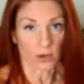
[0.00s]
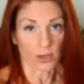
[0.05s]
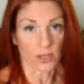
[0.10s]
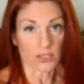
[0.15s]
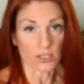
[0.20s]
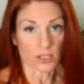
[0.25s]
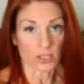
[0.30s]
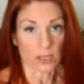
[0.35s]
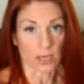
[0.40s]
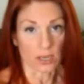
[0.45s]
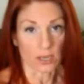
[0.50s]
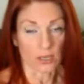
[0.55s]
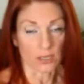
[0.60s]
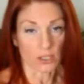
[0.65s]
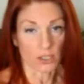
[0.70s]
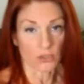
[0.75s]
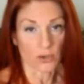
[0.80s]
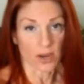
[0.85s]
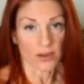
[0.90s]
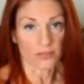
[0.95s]
here,
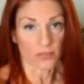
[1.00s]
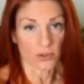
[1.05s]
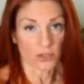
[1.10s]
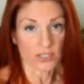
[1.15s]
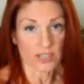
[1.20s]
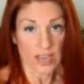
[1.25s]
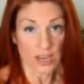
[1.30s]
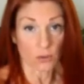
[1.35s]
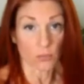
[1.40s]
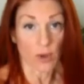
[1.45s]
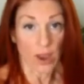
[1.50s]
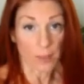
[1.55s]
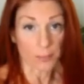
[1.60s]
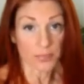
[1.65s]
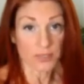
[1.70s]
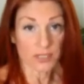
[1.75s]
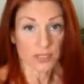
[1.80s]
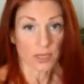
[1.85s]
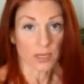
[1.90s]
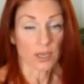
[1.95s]
let's try for 10
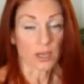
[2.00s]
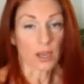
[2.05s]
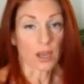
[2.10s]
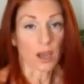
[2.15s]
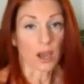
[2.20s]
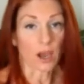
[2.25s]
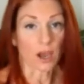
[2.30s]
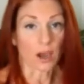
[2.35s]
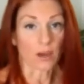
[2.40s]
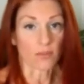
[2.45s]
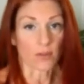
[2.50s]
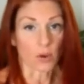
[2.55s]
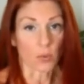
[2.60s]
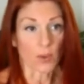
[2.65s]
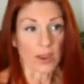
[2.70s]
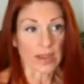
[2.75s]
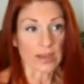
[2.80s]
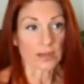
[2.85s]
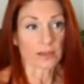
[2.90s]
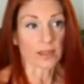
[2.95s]
reps of a
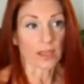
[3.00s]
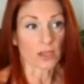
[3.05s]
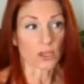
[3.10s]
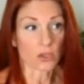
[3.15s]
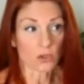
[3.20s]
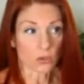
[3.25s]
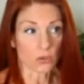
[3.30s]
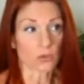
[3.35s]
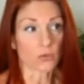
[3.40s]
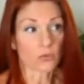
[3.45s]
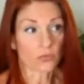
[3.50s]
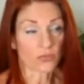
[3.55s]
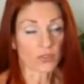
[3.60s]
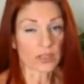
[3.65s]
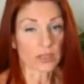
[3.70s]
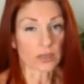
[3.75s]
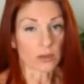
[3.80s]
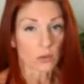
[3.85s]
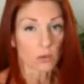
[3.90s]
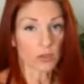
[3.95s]
weight that you
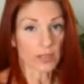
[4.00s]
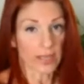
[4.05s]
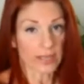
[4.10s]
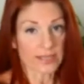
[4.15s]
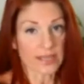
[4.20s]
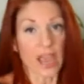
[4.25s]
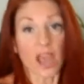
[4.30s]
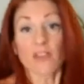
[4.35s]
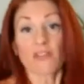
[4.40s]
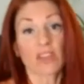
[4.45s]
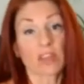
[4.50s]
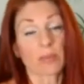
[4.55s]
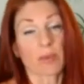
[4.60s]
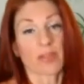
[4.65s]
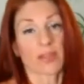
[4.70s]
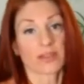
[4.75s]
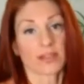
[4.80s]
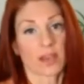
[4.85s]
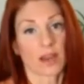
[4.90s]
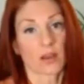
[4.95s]
feel gets heavy
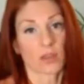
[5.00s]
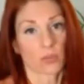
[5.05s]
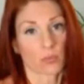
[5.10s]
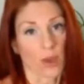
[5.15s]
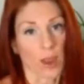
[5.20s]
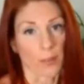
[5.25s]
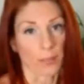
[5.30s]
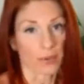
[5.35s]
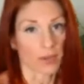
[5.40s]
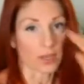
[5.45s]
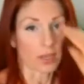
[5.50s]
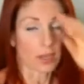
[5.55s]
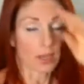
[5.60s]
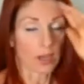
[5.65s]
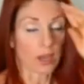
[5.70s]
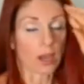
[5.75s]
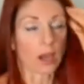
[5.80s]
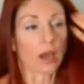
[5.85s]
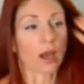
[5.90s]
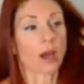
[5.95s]
by the 10th rep.
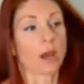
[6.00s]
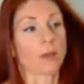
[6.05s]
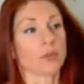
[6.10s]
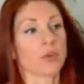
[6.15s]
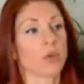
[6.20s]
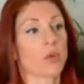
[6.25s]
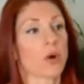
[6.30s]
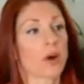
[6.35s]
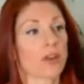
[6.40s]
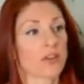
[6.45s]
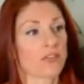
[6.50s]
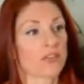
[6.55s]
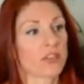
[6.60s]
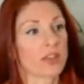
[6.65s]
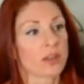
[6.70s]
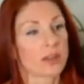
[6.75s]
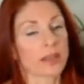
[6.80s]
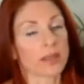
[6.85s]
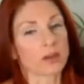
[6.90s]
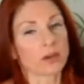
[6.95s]
You want to
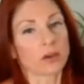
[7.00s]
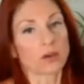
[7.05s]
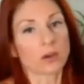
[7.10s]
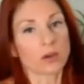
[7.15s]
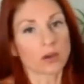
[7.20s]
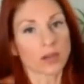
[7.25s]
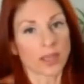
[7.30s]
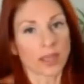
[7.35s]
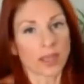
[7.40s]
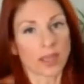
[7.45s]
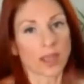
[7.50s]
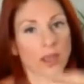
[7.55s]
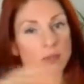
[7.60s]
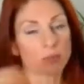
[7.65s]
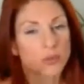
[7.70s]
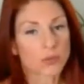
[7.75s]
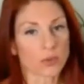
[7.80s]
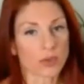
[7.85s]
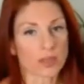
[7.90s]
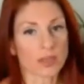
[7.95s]
feel like, oh, okay,
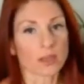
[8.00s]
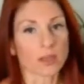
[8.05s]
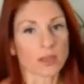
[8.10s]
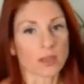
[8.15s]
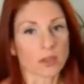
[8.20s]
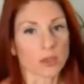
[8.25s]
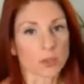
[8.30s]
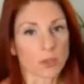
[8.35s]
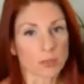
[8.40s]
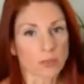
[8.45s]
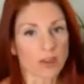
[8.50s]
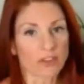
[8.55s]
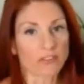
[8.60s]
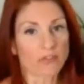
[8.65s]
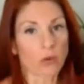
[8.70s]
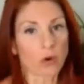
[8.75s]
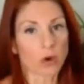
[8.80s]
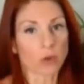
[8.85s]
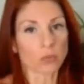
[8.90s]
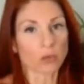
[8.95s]
I'm doing my
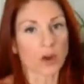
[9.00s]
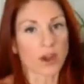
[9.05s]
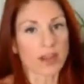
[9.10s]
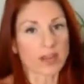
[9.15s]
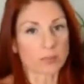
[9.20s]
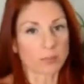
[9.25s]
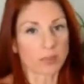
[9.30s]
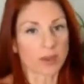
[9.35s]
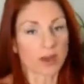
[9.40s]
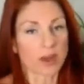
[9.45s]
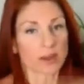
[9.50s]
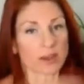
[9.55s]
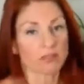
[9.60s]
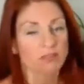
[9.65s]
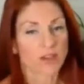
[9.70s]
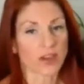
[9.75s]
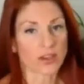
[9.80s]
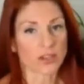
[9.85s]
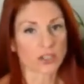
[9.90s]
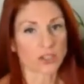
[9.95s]
form right, but
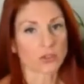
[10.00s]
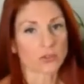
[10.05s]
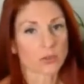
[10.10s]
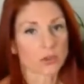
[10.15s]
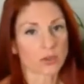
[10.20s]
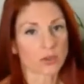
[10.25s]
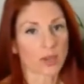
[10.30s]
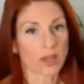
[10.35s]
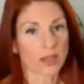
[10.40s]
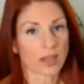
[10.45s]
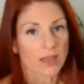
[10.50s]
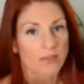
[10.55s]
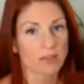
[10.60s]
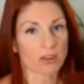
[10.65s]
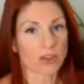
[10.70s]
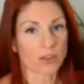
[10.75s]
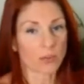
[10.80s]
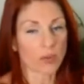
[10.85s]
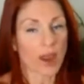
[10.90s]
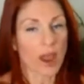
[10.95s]
if I do it
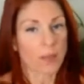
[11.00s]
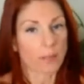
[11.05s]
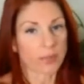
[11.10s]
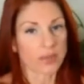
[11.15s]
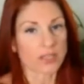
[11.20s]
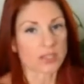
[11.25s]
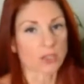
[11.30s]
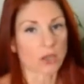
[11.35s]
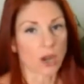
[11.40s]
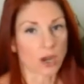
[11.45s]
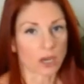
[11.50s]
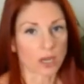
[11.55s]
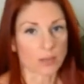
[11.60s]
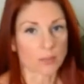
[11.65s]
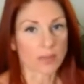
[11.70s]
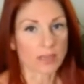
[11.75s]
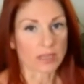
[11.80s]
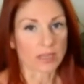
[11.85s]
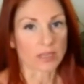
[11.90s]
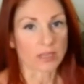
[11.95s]
11th rep, I'm going